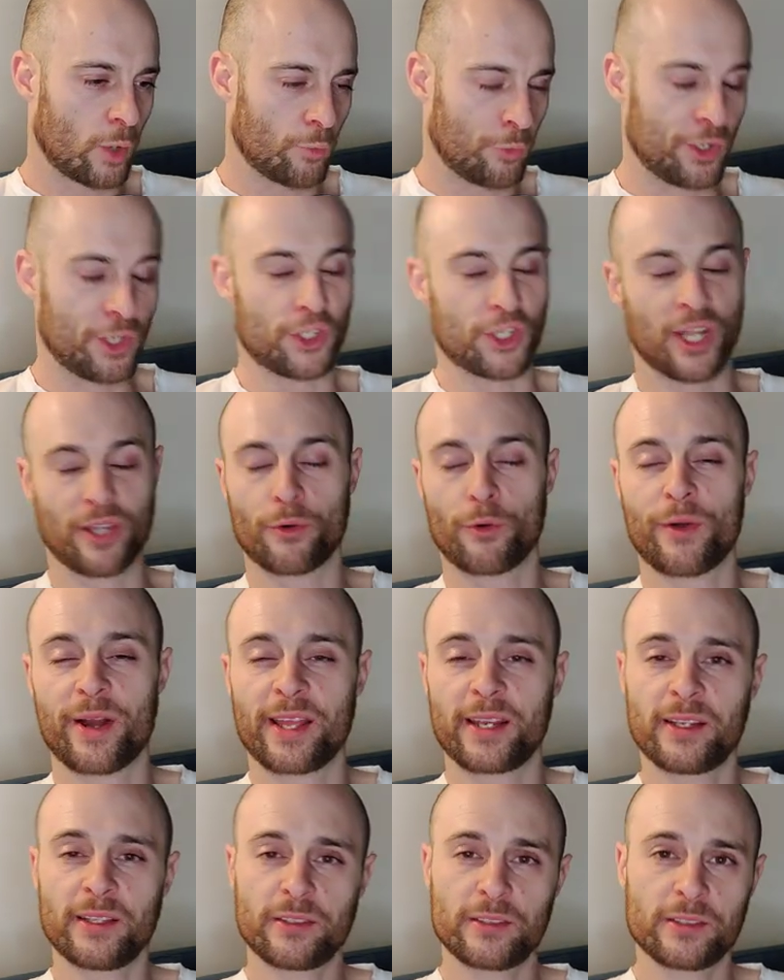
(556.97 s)

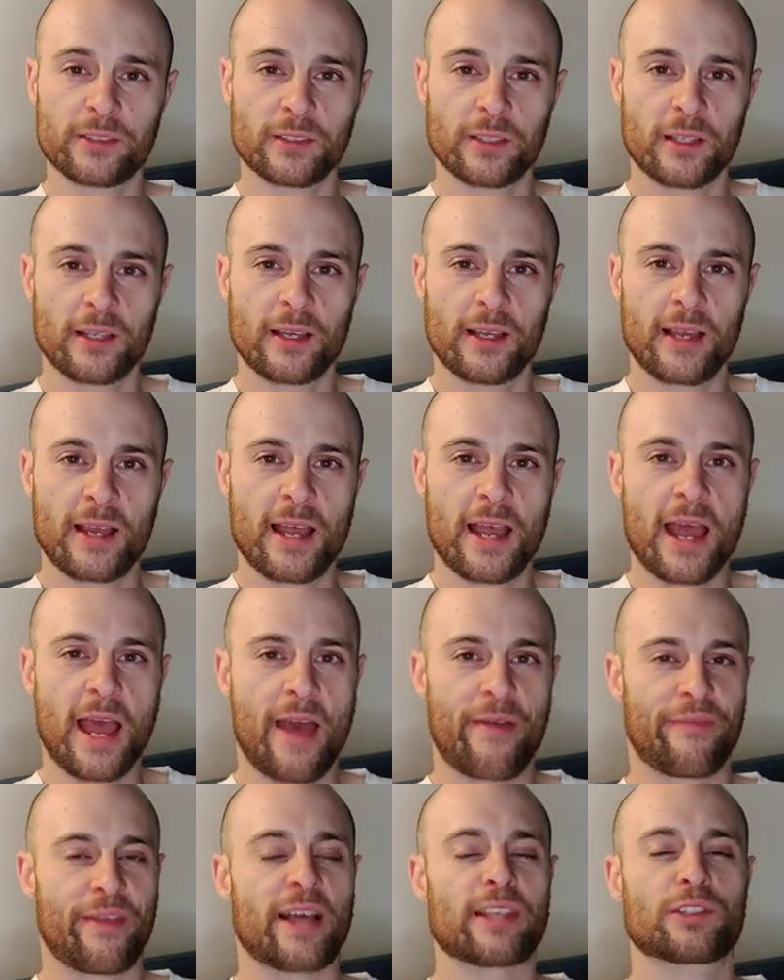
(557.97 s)
regenerated,
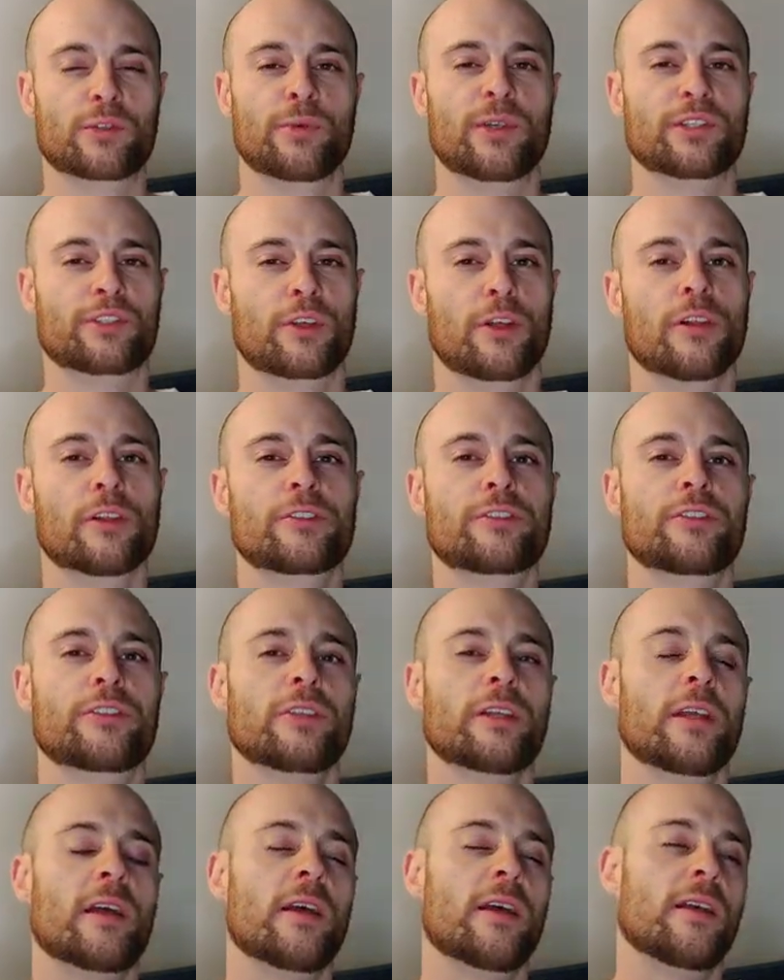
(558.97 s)
and as a
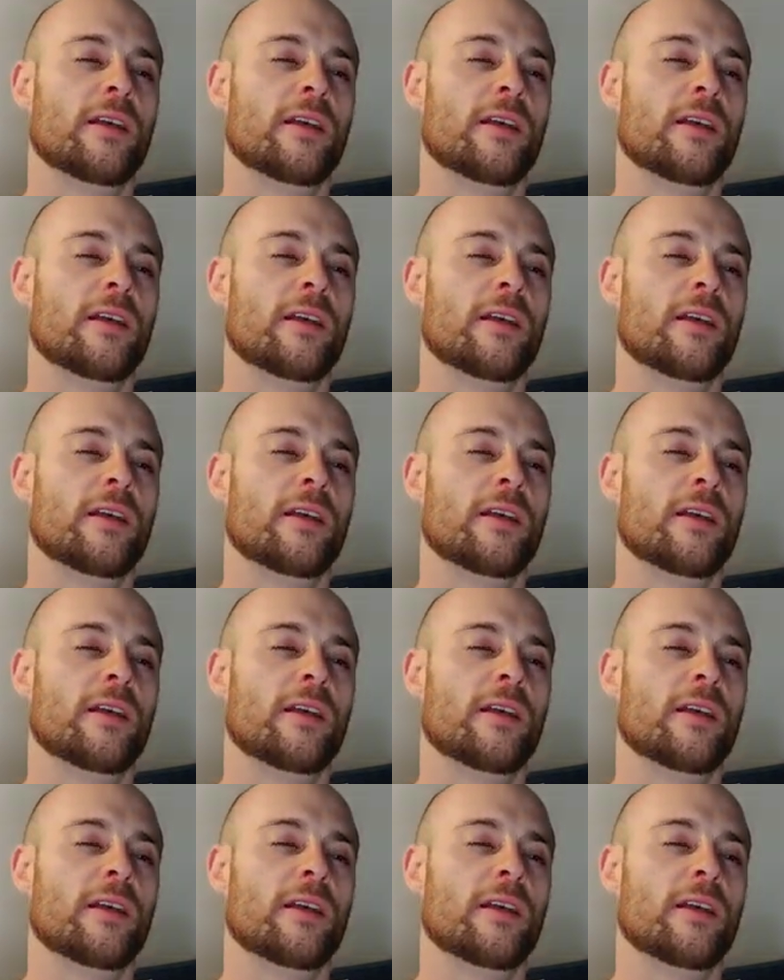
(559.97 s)
result,